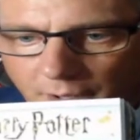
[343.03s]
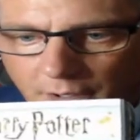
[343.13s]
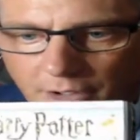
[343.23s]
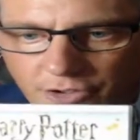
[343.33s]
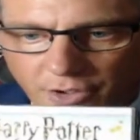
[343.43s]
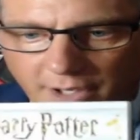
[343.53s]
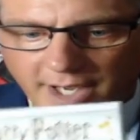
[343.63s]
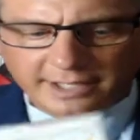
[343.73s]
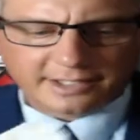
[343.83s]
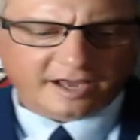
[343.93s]
So
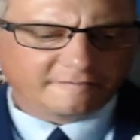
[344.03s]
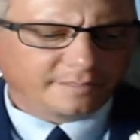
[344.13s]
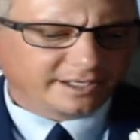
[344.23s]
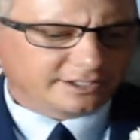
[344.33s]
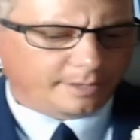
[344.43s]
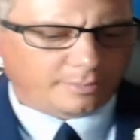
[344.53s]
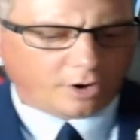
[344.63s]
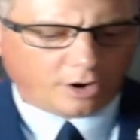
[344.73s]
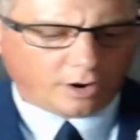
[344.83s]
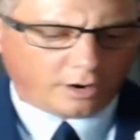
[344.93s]
guys, I've picked up
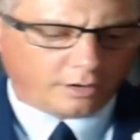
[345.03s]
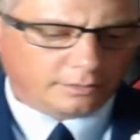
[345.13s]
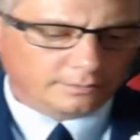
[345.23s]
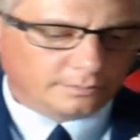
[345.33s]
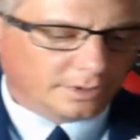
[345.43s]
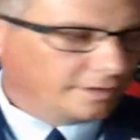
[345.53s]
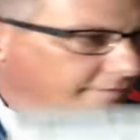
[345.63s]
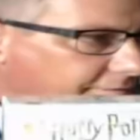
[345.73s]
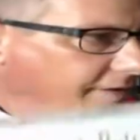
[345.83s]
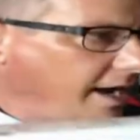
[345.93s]
all
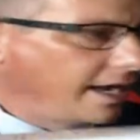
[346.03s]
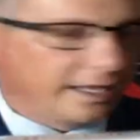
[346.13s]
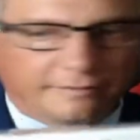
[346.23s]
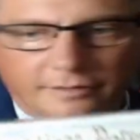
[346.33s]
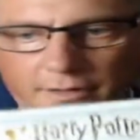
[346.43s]
five